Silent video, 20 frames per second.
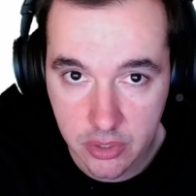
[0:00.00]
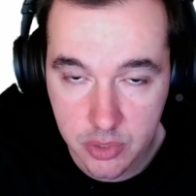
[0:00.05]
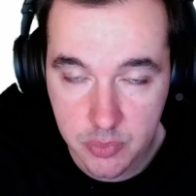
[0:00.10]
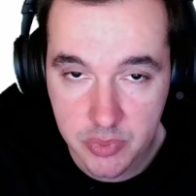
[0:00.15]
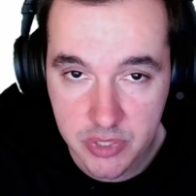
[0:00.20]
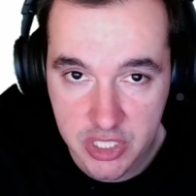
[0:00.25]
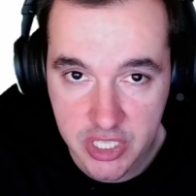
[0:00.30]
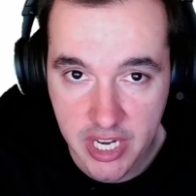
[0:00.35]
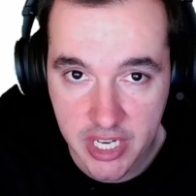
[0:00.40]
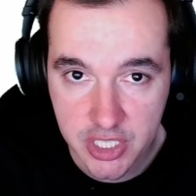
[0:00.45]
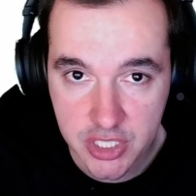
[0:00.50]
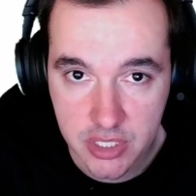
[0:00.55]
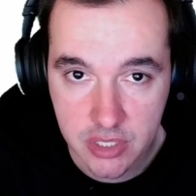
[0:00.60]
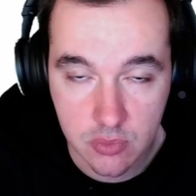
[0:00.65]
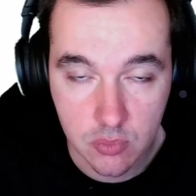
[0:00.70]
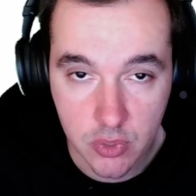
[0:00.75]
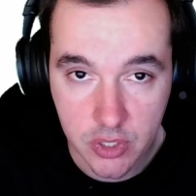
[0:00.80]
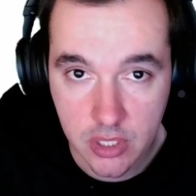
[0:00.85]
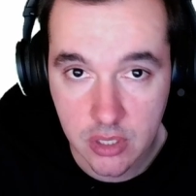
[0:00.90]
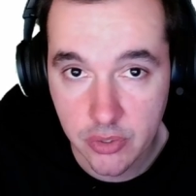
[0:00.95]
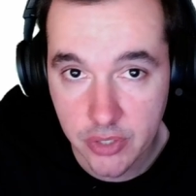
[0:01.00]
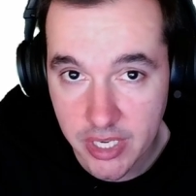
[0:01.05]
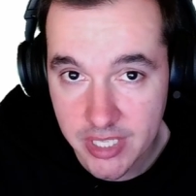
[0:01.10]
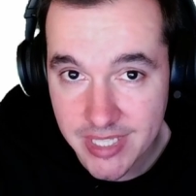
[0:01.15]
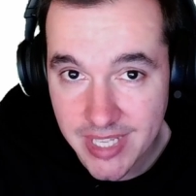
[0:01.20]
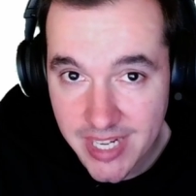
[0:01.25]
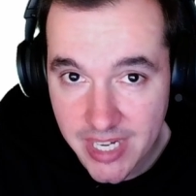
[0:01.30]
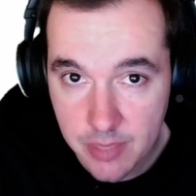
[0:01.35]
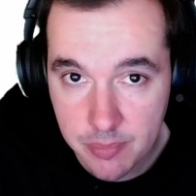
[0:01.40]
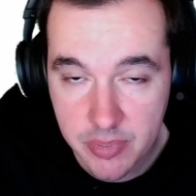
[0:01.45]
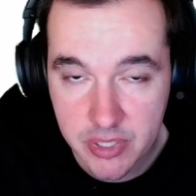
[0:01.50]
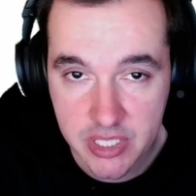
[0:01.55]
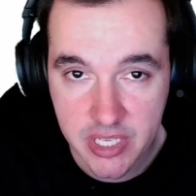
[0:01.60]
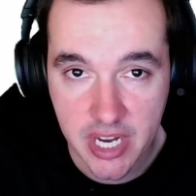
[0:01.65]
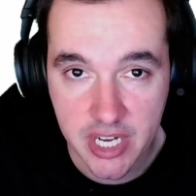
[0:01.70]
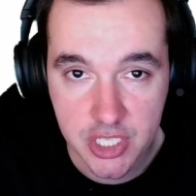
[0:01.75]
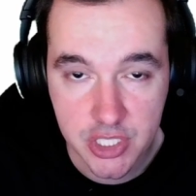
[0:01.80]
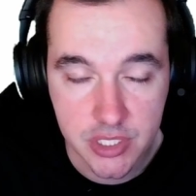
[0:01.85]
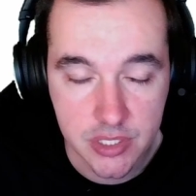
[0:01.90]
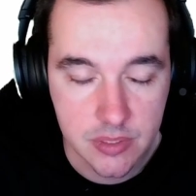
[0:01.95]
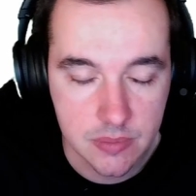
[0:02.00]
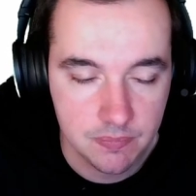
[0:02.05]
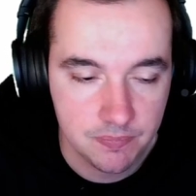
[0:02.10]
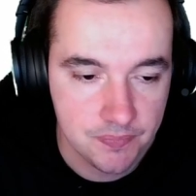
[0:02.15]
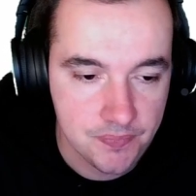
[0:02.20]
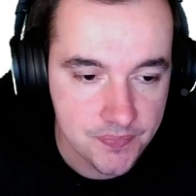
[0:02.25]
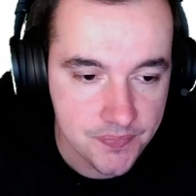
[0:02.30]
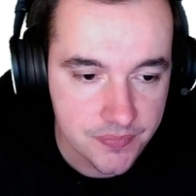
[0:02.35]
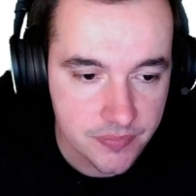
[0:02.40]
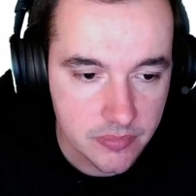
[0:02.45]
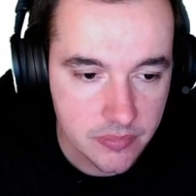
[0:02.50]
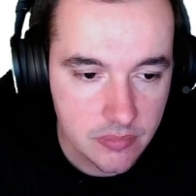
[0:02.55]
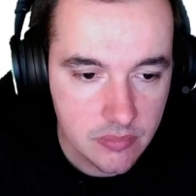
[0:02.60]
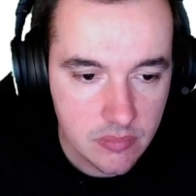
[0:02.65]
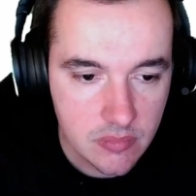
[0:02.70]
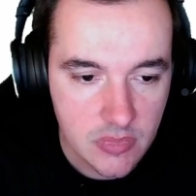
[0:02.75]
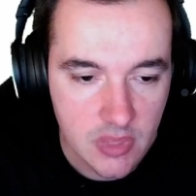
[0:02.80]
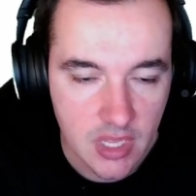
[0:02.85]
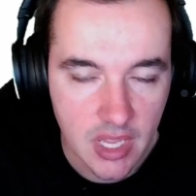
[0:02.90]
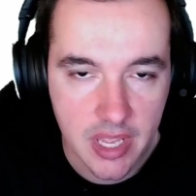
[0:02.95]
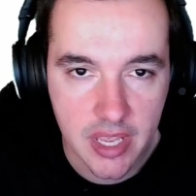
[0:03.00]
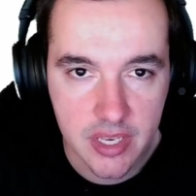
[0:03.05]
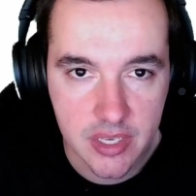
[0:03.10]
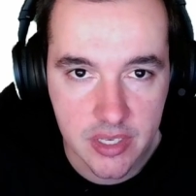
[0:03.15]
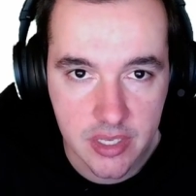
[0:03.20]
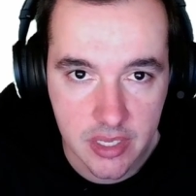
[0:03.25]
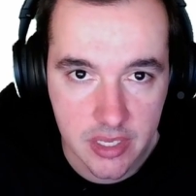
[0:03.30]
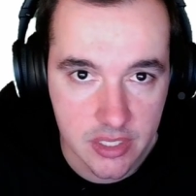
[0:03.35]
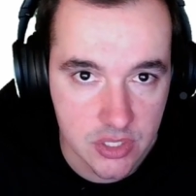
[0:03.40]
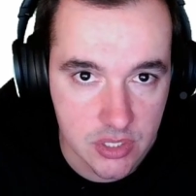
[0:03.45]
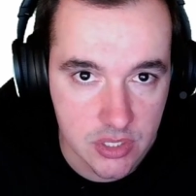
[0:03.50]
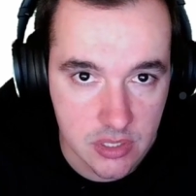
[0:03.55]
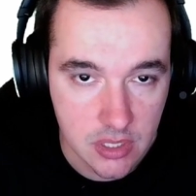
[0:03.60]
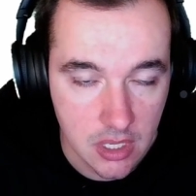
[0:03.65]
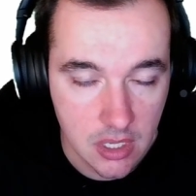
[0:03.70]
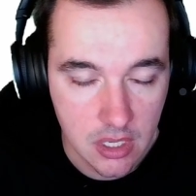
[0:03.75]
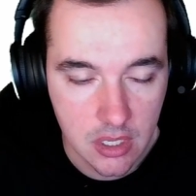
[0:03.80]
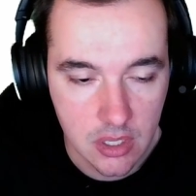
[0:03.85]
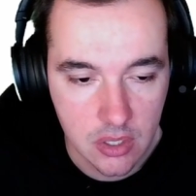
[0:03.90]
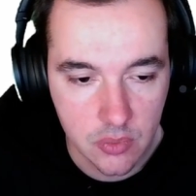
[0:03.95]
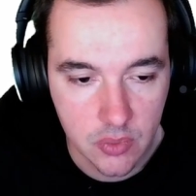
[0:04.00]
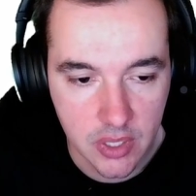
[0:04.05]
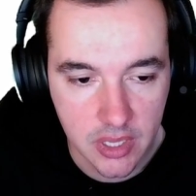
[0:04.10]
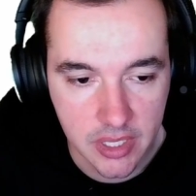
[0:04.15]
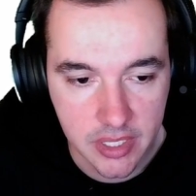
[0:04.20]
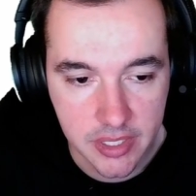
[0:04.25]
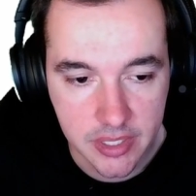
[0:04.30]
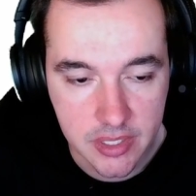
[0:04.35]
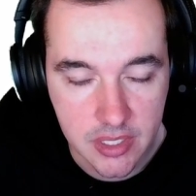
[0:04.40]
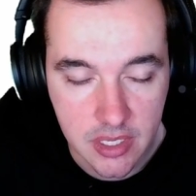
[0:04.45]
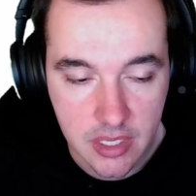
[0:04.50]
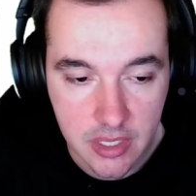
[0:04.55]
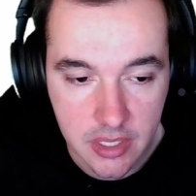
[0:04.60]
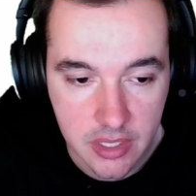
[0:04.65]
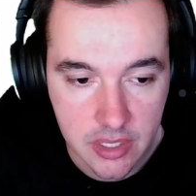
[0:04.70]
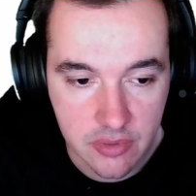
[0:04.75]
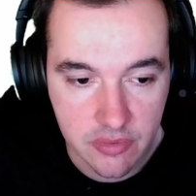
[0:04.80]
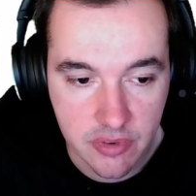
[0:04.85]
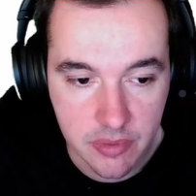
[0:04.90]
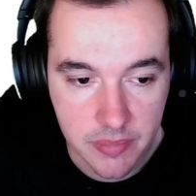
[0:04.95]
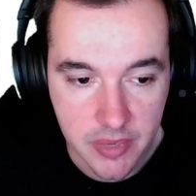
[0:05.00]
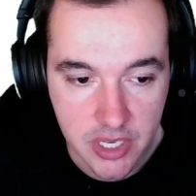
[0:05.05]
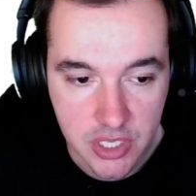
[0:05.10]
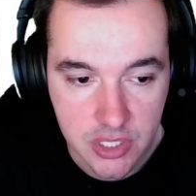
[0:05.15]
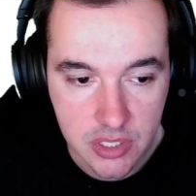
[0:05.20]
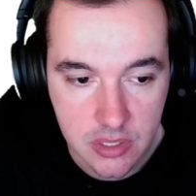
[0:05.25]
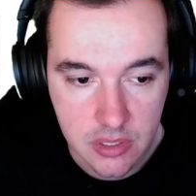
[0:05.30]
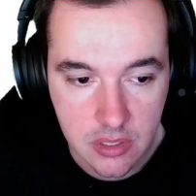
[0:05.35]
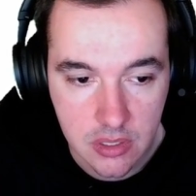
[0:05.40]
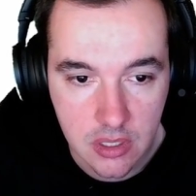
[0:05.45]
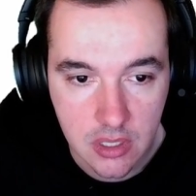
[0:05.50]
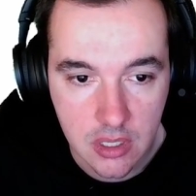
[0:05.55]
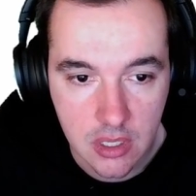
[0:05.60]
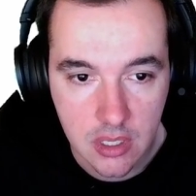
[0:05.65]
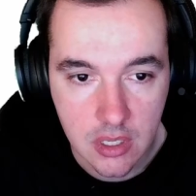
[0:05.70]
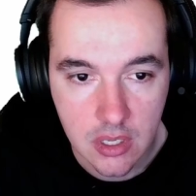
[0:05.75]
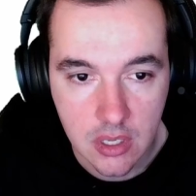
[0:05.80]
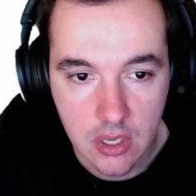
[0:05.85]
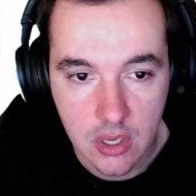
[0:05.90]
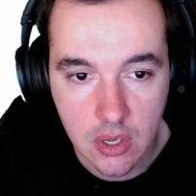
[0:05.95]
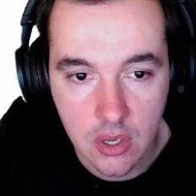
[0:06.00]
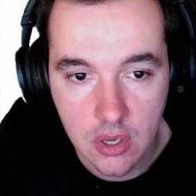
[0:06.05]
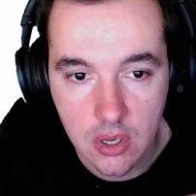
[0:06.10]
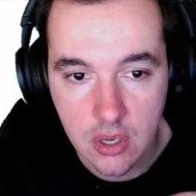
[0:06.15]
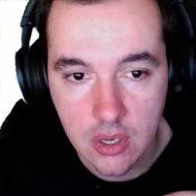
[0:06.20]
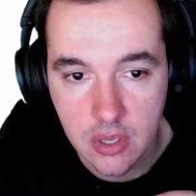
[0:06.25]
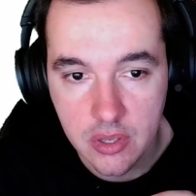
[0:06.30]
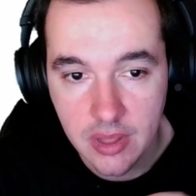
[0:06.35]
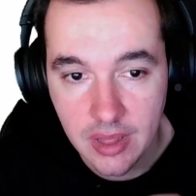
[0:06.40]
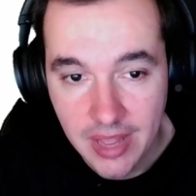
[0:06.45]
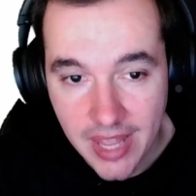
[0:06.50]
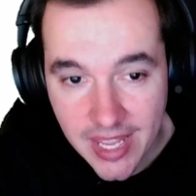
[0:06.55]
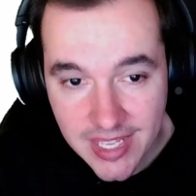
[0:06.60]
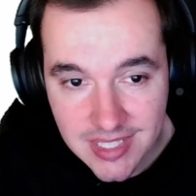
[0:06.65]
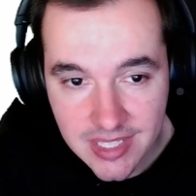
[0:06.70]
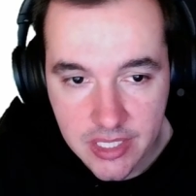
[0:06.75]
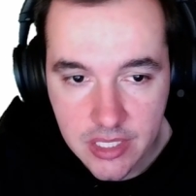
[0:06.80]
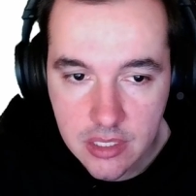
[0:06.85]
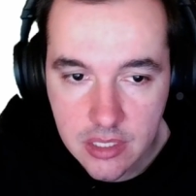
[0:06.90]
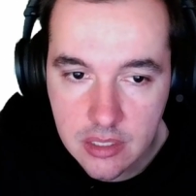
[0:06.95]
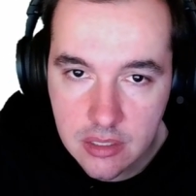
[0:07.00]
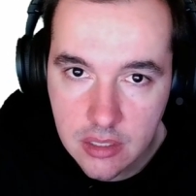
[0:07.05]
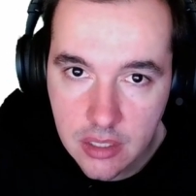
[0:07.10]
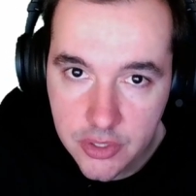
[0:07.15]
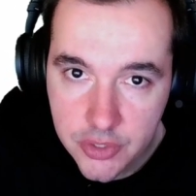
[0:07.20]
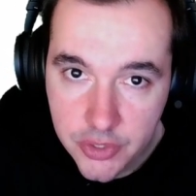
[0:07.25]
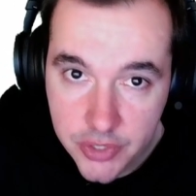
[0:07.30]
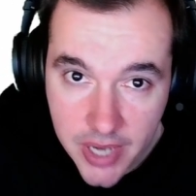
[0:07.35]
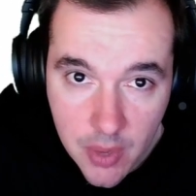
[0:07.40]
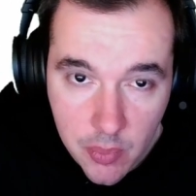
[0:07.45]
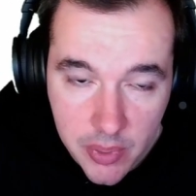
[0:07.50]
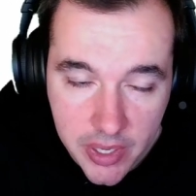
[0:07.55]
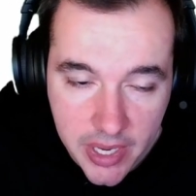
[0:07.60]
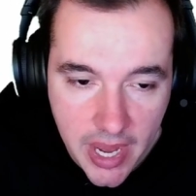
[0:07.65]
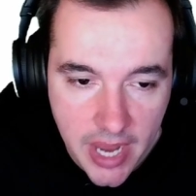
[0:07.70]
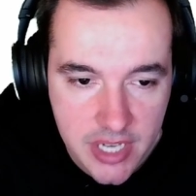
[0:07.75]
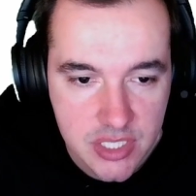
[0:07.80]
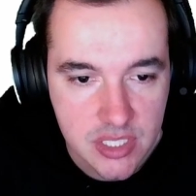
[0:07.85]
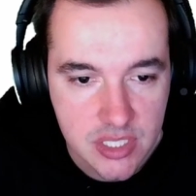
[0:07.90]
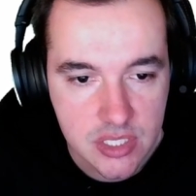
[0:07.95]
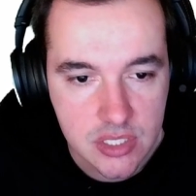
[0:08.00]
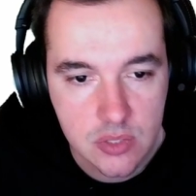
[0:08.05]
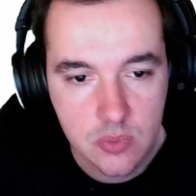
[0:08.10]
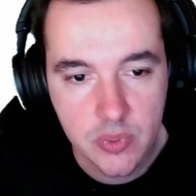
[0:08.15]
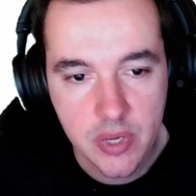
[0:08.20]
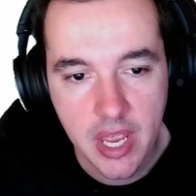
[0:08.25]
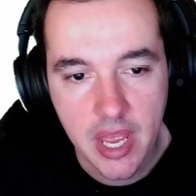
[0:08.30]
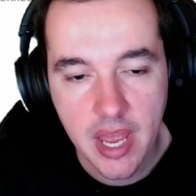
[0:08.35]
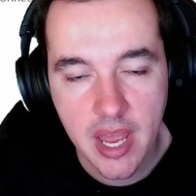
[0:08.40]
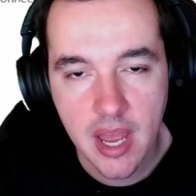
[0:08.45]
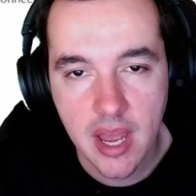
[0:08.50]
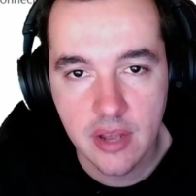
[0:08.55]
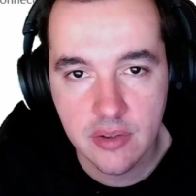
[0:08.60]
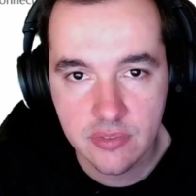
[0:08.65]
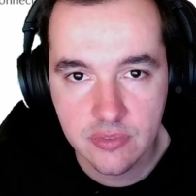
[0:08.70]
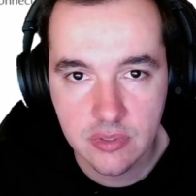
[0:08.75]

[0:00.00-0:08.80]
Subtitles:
protection, workload identity protection, and its related information. Lastly, under network access, we have